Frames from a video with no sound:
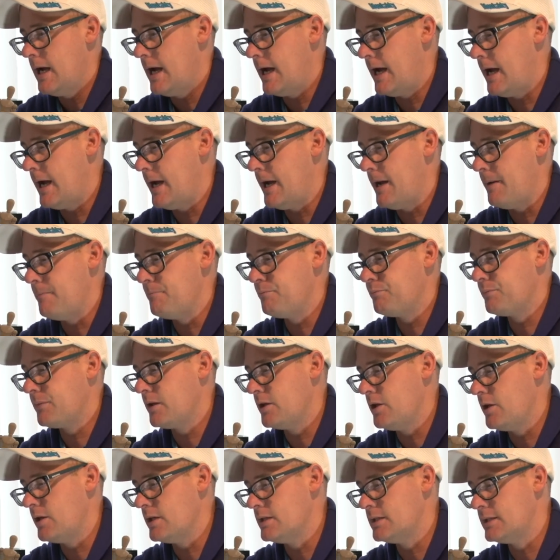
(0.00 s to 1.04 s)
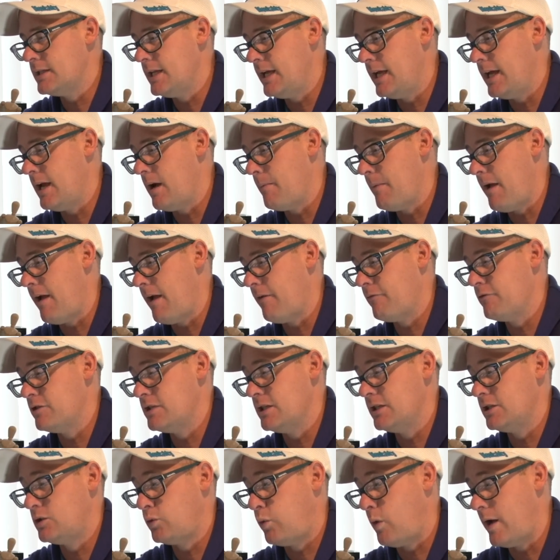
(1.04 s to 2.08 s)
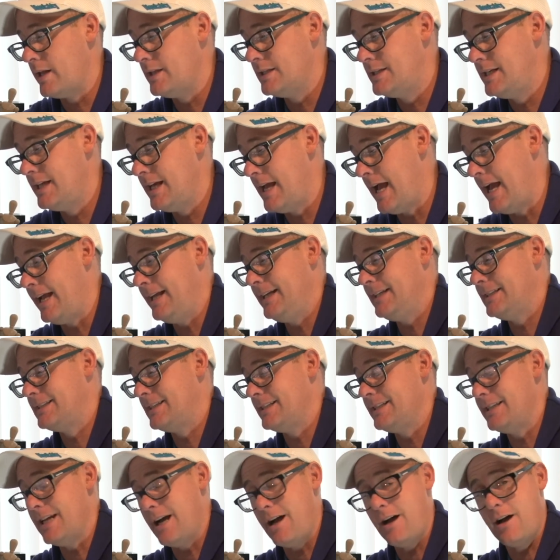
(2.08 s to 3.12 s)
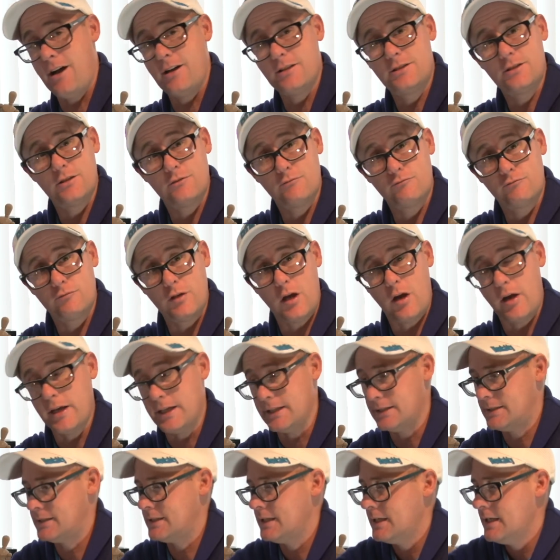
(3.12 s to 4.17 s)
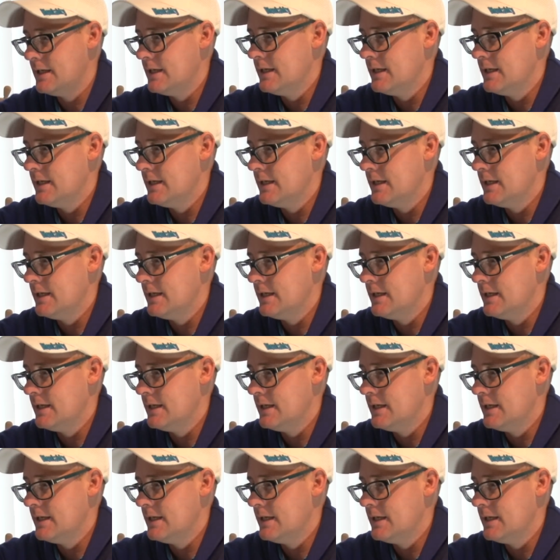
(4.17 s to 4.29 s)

Um, you can see I'm averaging 28 yards right.